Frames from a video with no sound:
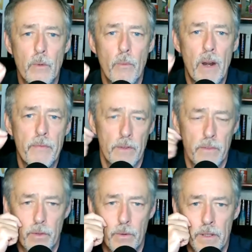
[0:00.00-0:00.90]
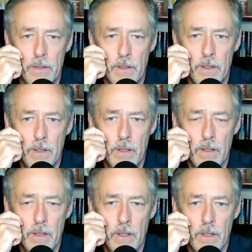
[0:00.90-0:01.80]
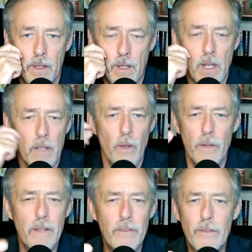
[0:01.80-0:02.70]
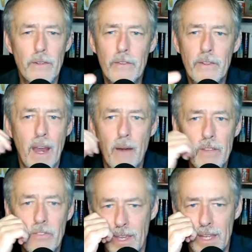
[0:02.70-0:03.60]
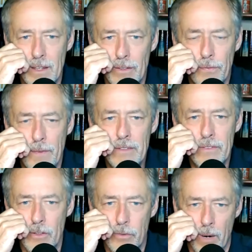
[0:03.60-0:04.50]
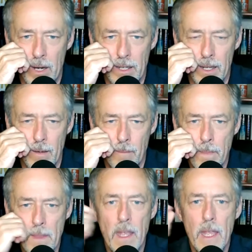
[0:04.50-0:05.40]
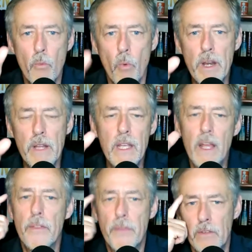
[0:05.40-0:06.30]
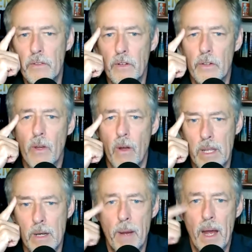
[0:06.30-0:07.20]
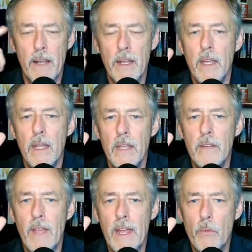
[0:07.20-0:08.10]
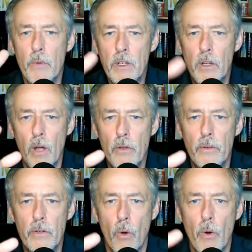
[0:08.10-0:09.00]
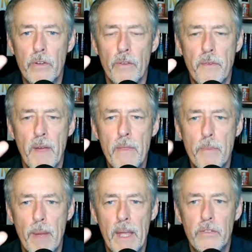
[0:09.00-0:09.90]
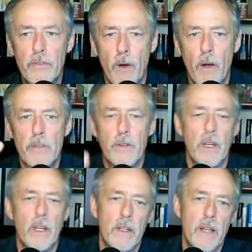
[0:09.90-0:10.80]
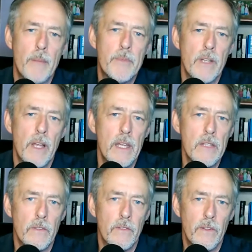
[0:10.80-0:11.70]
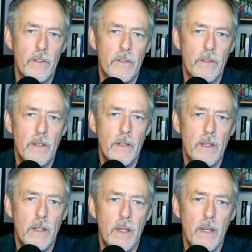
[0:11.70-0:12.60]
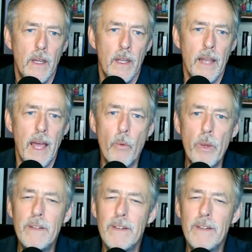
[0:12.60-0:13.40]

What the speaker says: in reference to it. So this is a scary thing that's facing us right now. And one of the other things that they're talking about is that it would close the doors of faith-based foster and adoption agencies. Now,